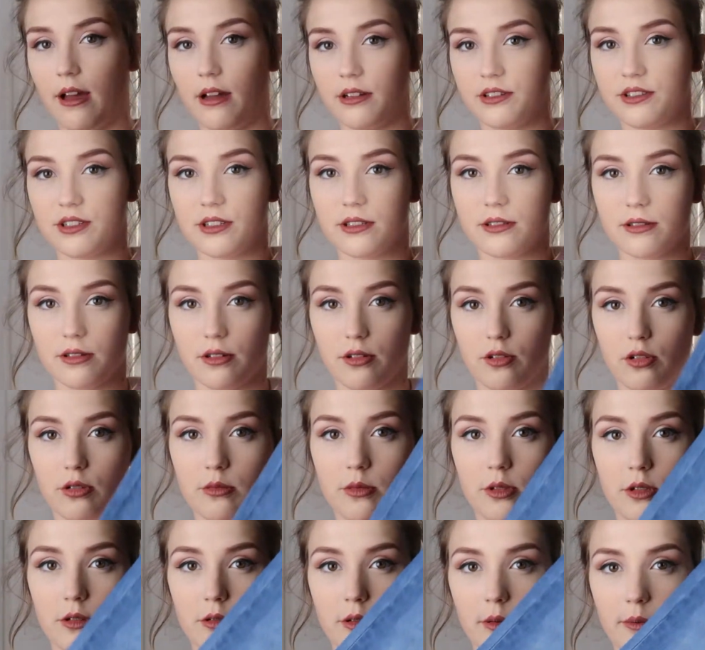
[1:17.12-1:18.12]
are just
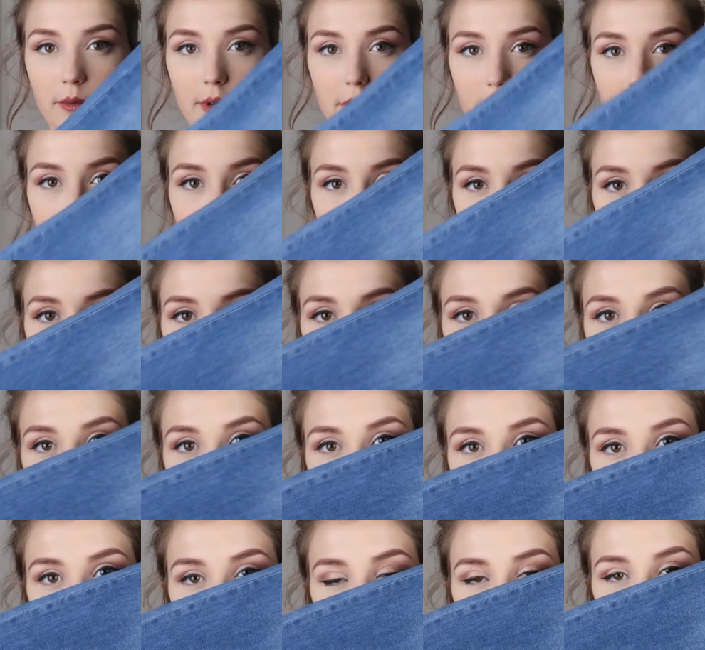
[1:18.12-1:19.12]
normal blue
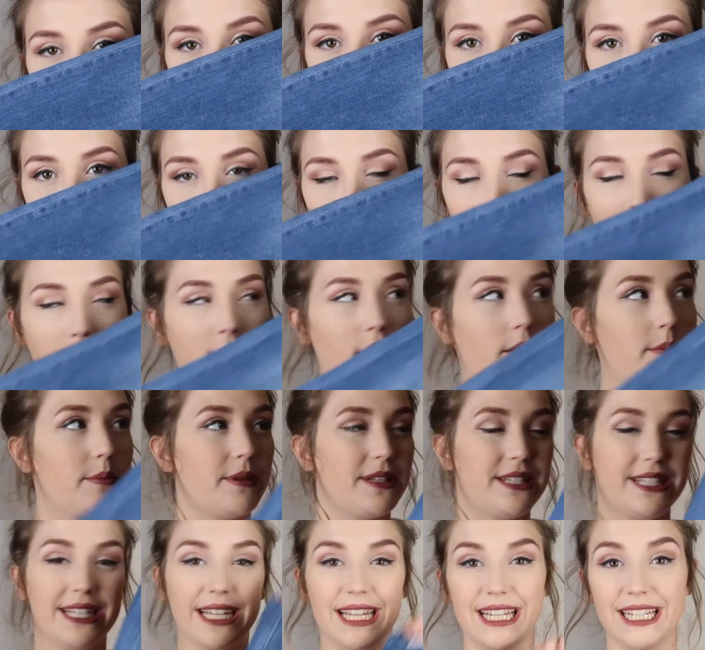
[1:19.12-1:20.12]
jeans. They are
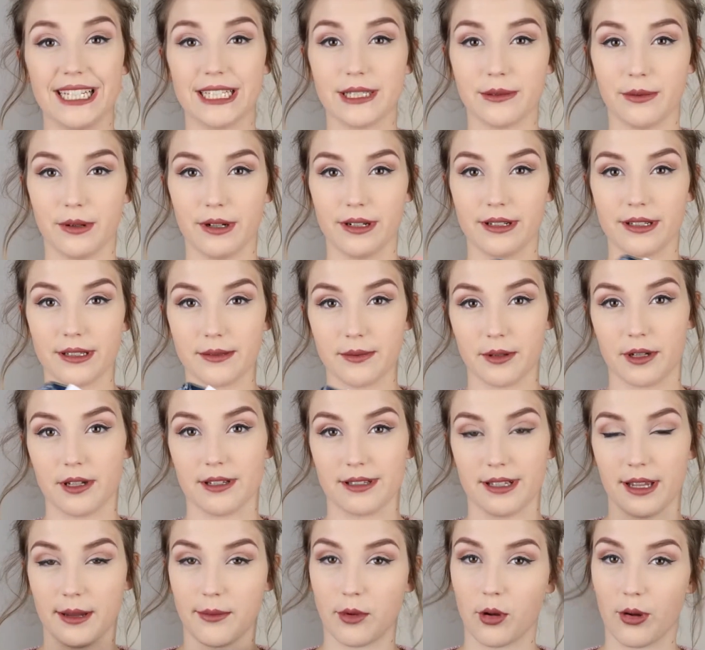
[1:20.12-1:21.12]
petite ones
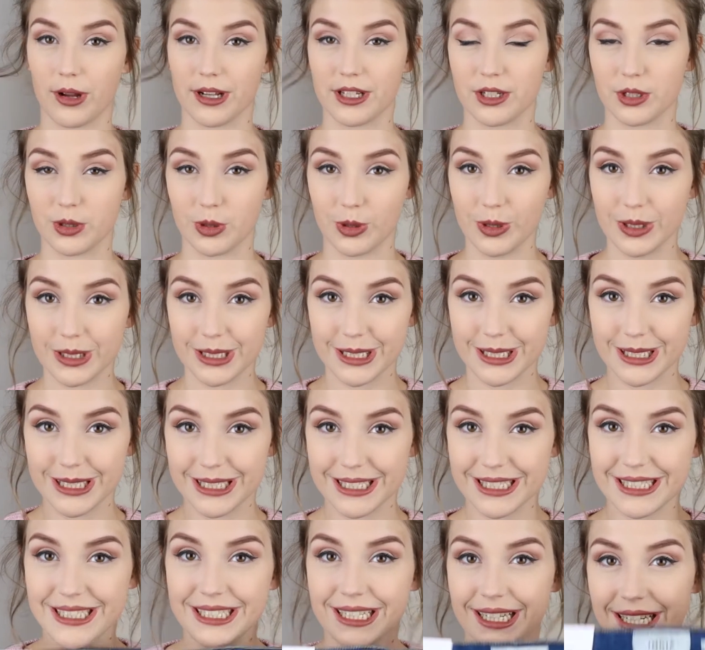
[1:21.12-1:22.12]
because I'm quite short.
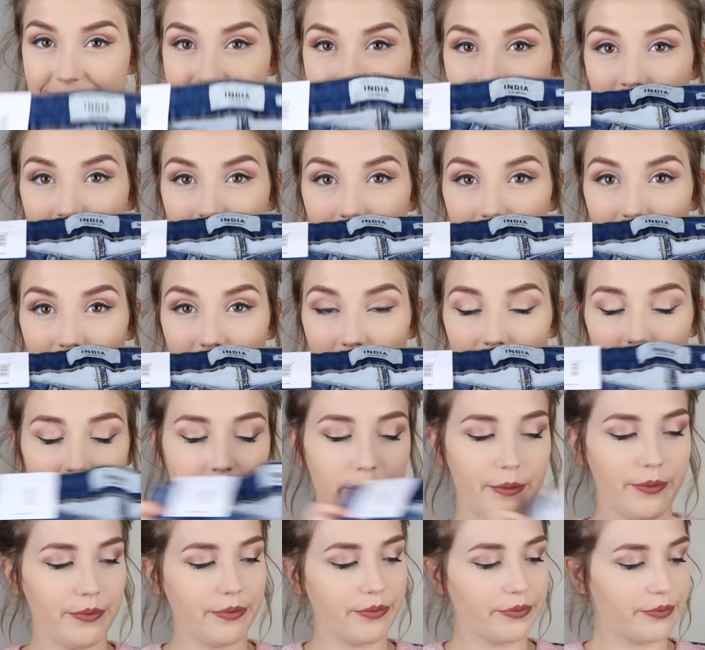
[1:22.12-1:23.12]

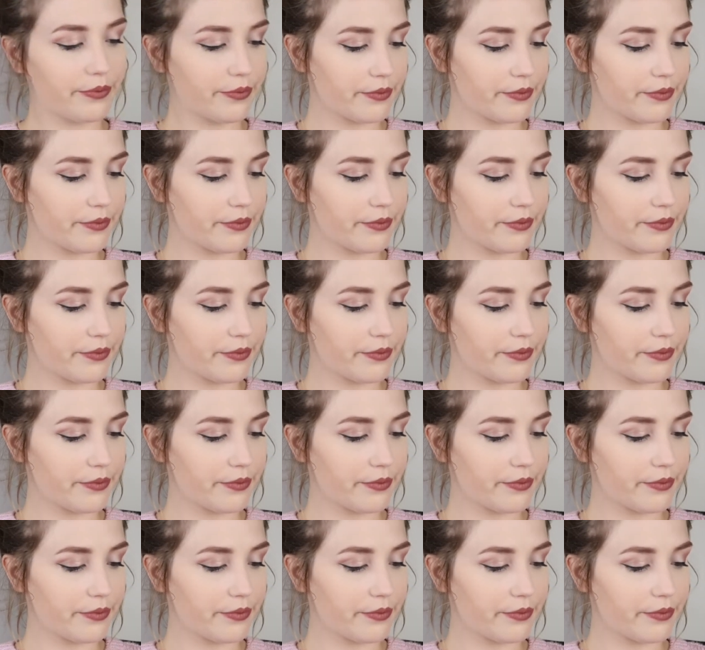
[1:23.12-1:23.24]
They